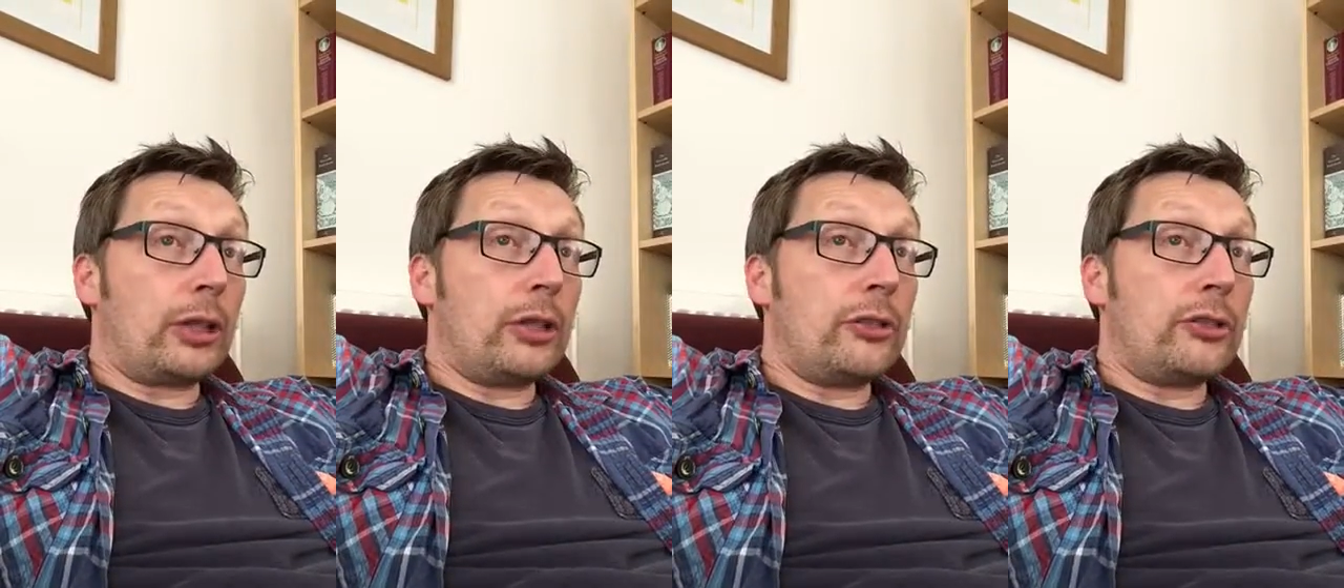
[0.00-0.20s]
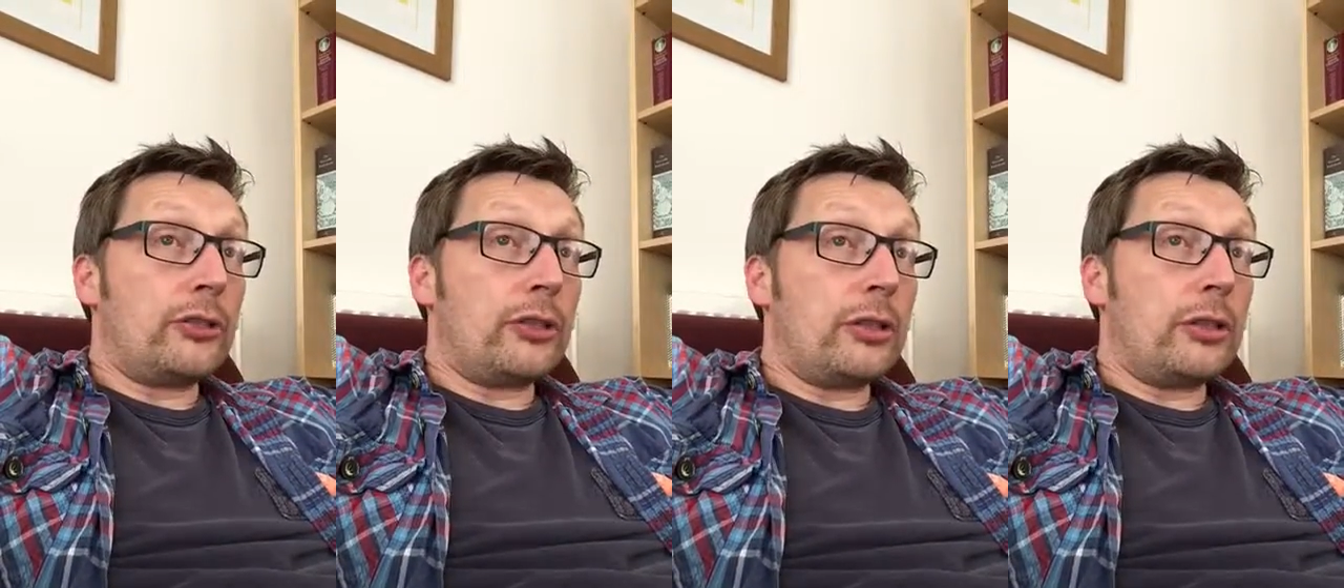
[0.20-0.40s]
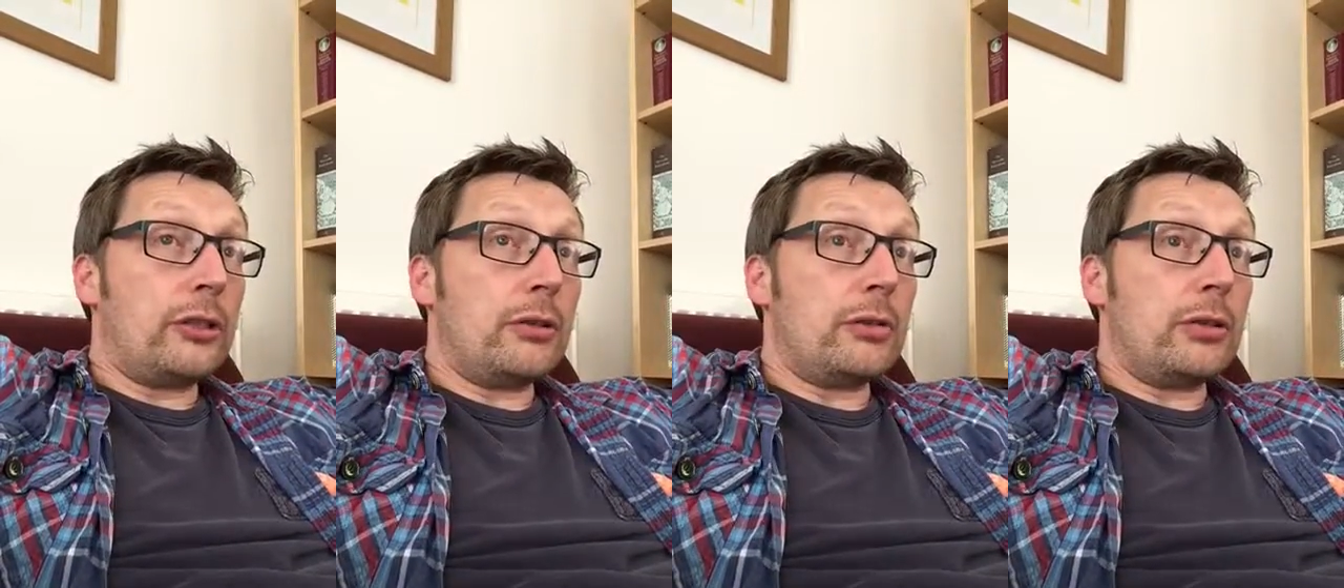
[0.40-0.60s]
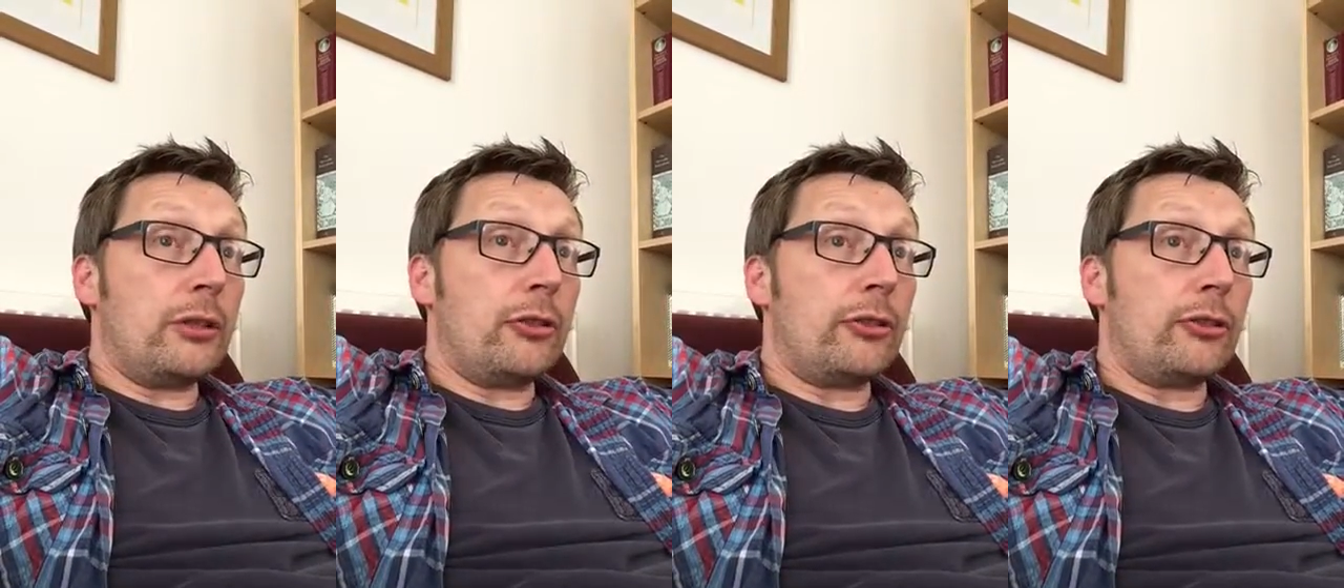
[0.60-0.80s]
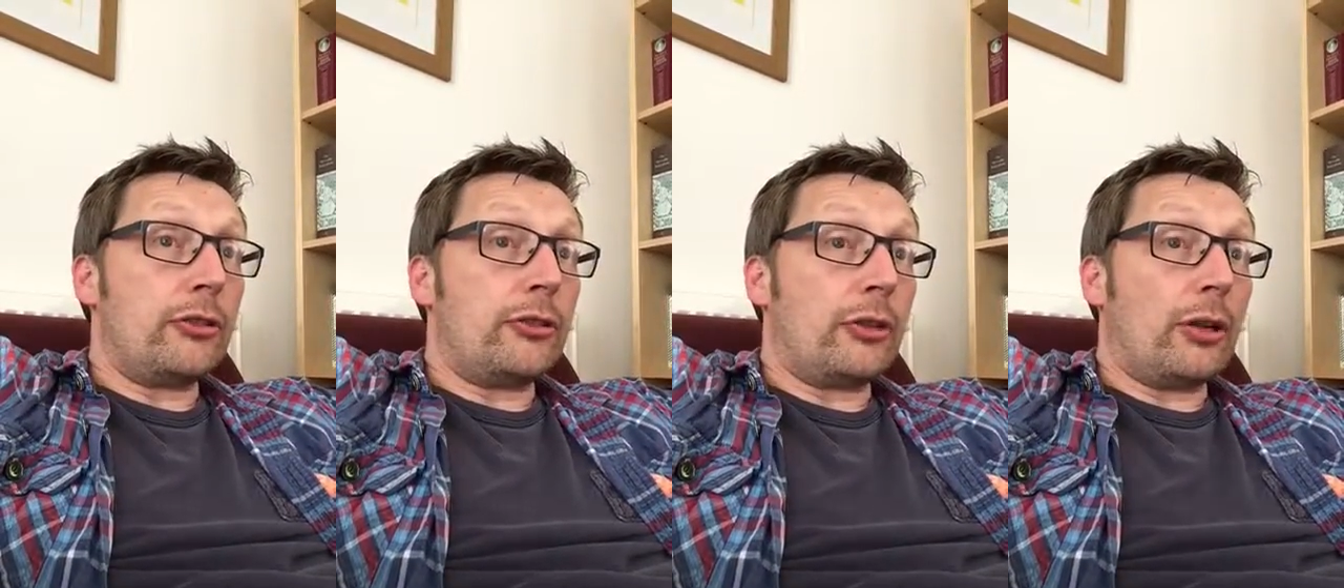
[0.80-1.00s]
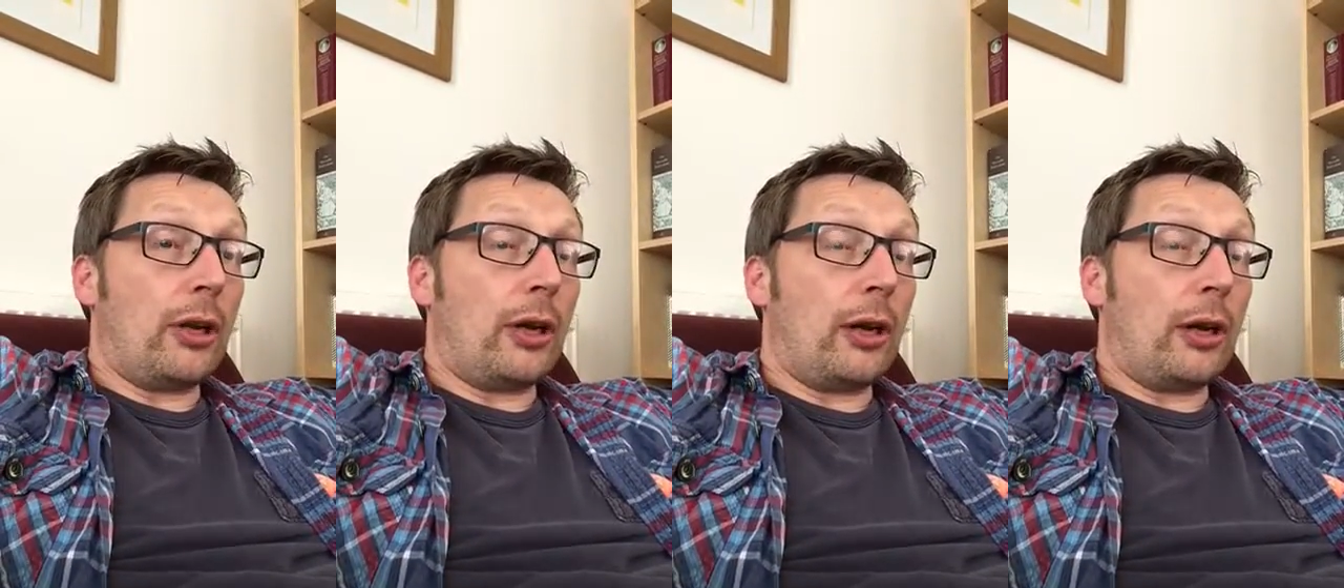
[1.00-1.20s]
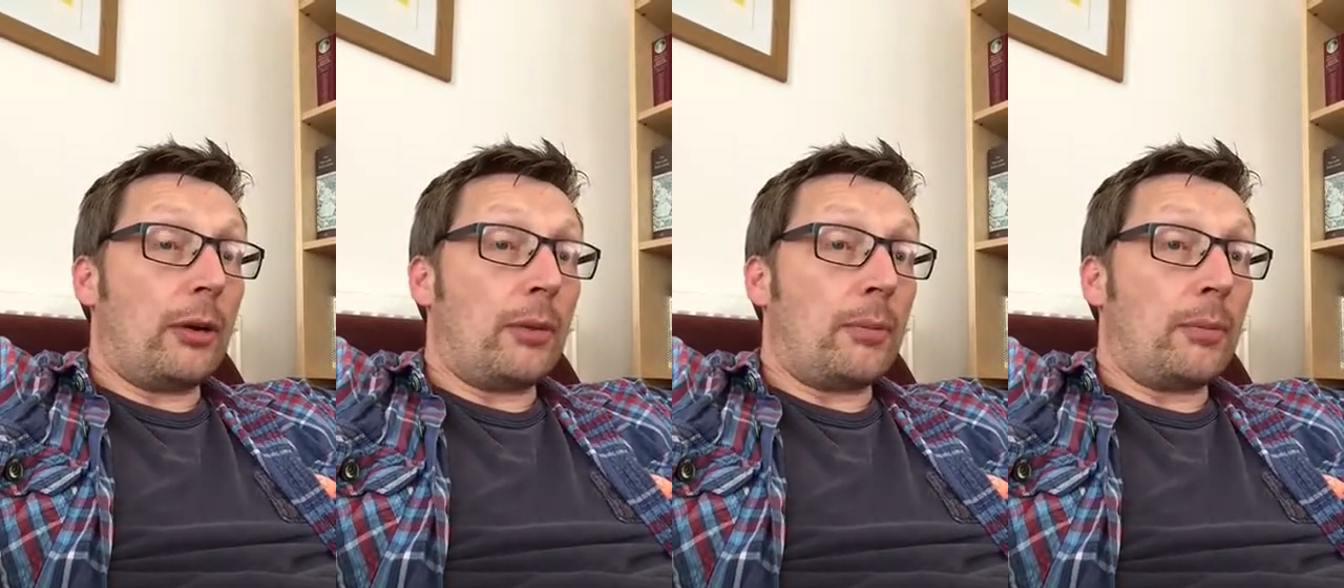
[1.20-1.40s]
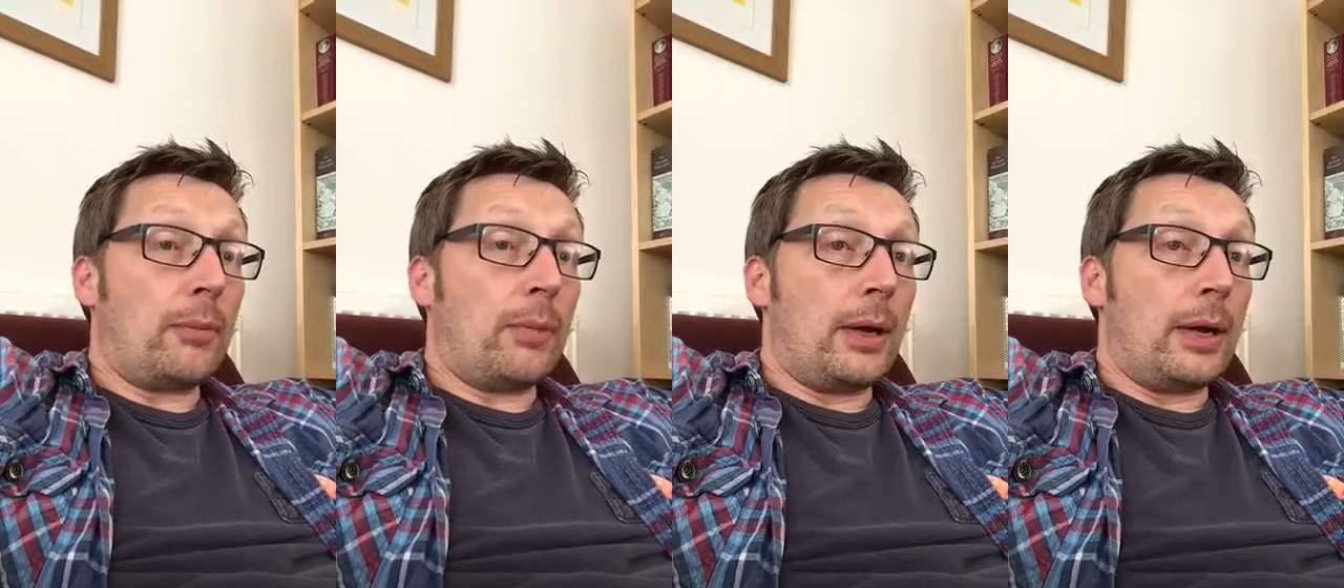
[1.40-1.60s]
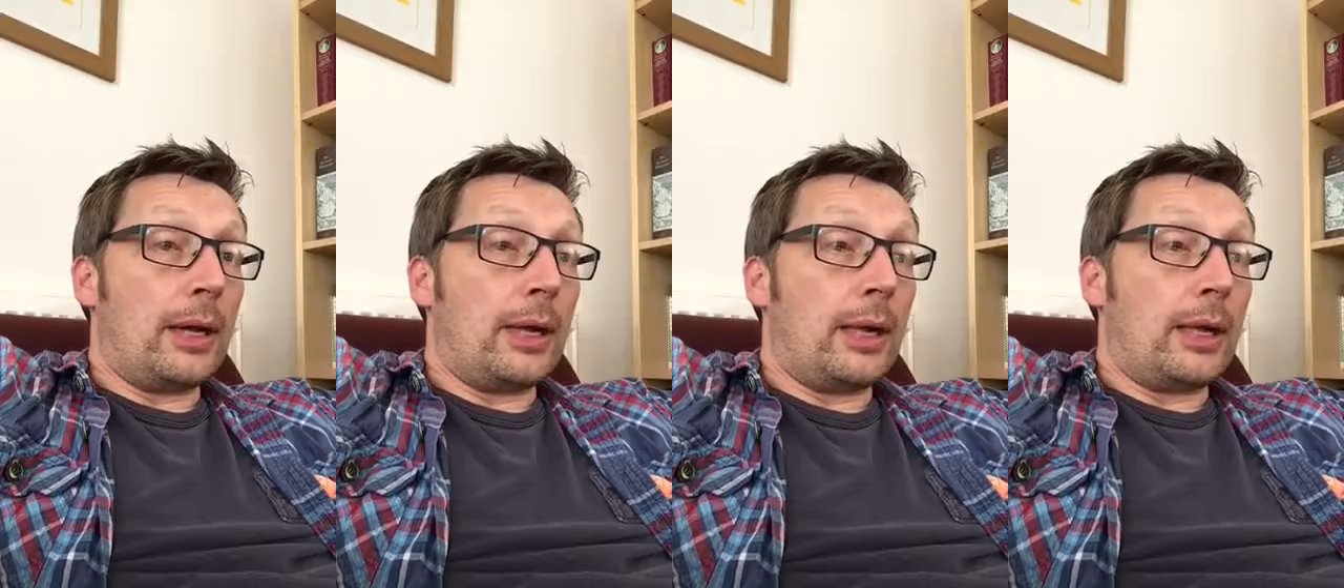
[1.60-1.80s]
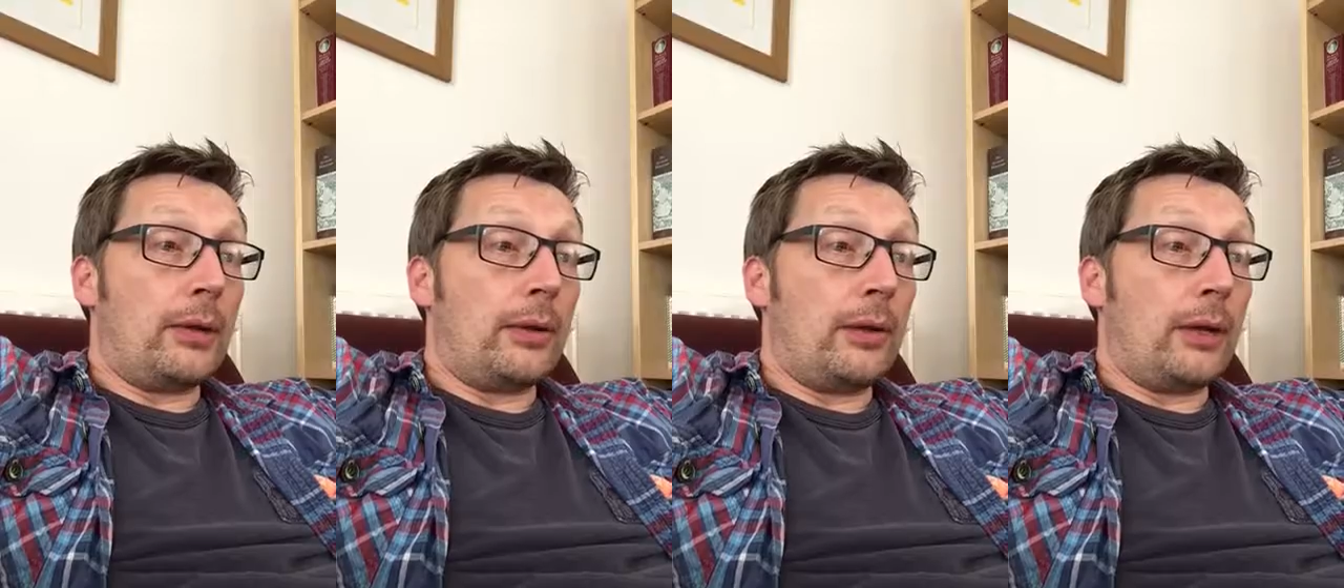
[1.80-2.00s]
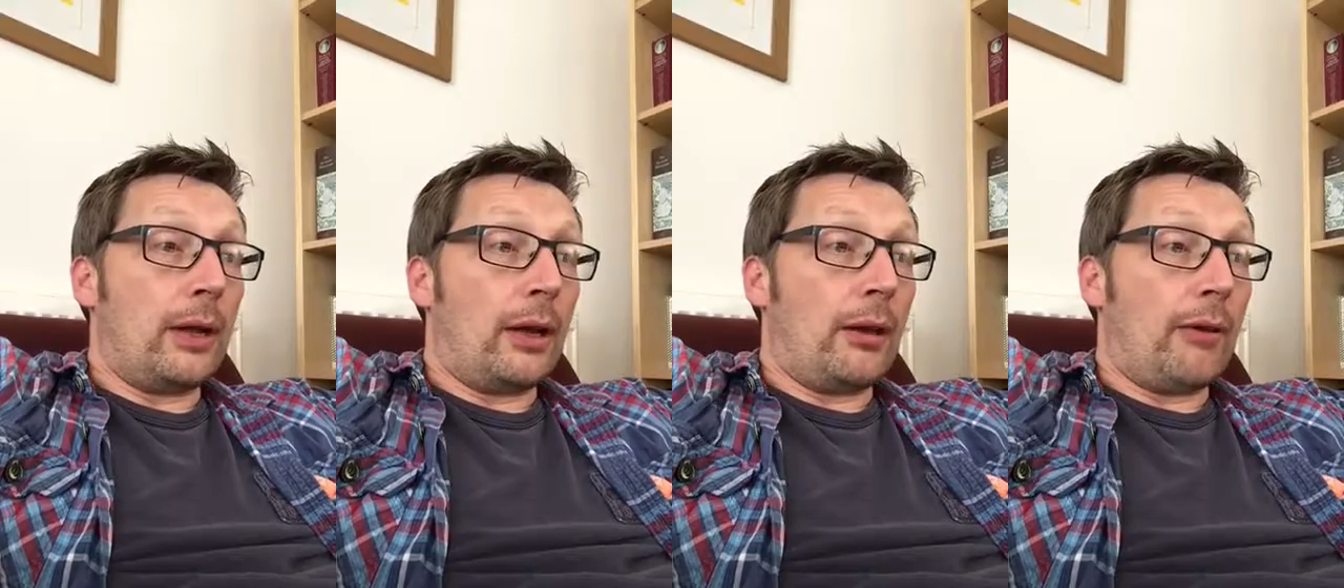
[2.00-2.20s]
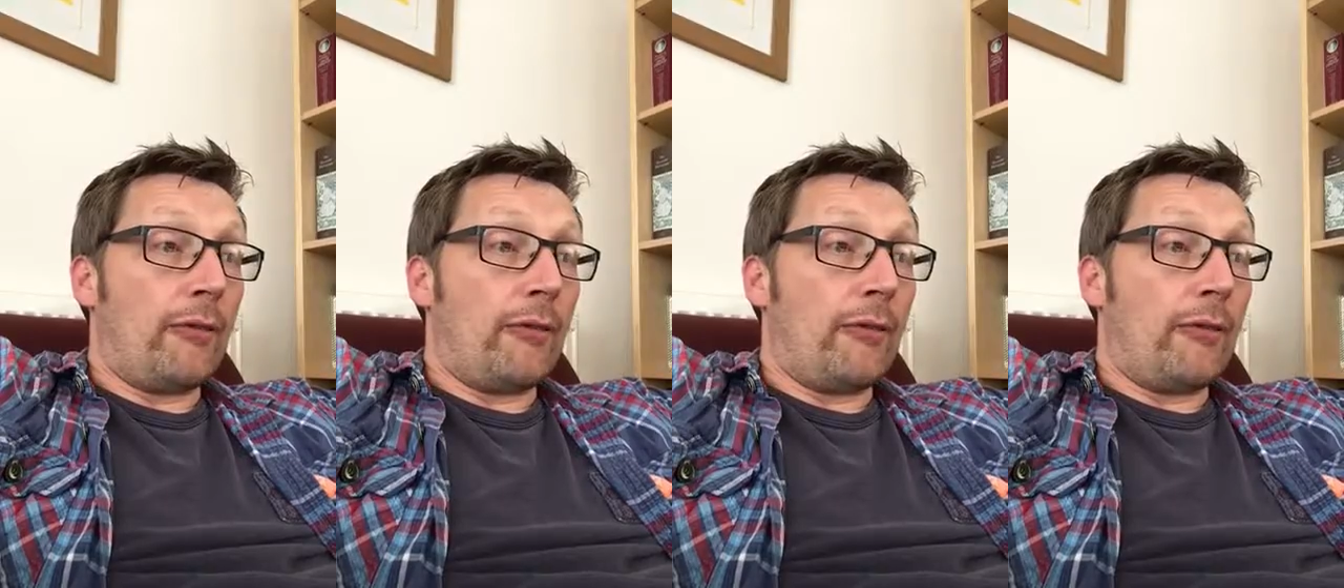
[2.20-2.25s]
continue this in